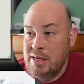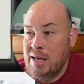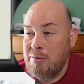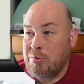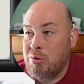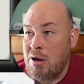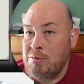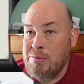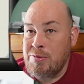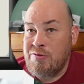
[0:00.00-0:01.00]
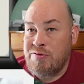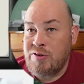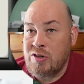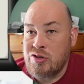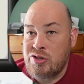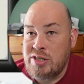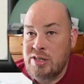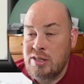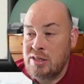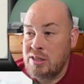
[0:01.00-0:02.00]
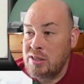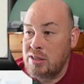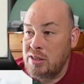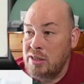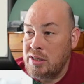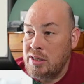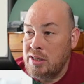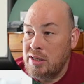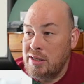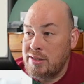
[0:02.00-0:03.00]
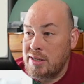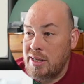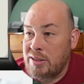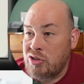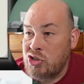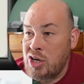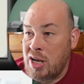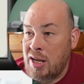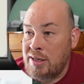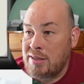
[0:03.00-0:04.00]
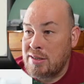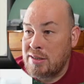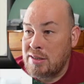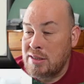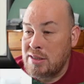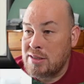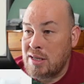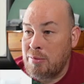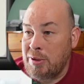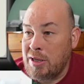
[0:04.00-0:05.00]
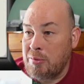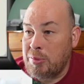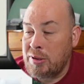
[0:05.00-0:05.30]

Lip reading: And problem the first is that the chat is coming up